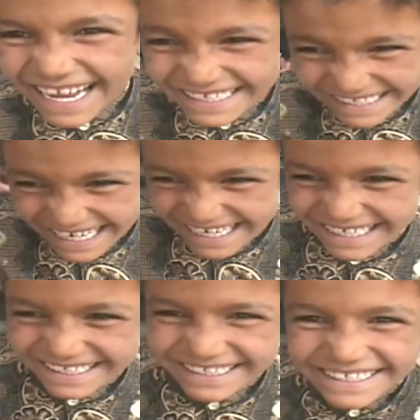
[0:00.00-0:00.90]
She
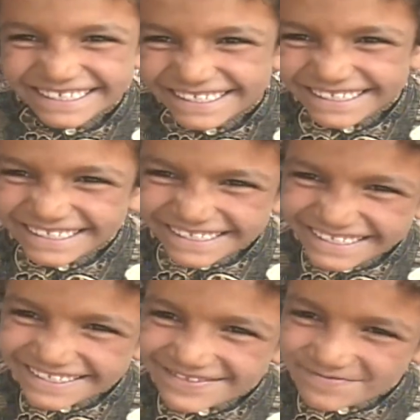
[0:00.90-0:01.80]
visits Iraqi
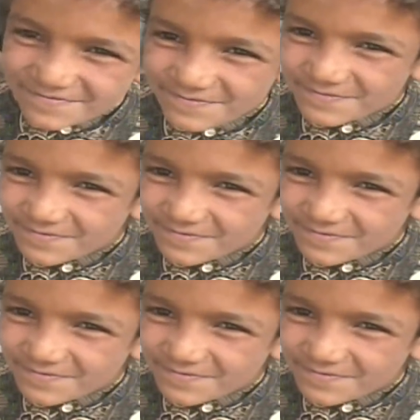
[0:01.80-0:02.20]
children at a nearby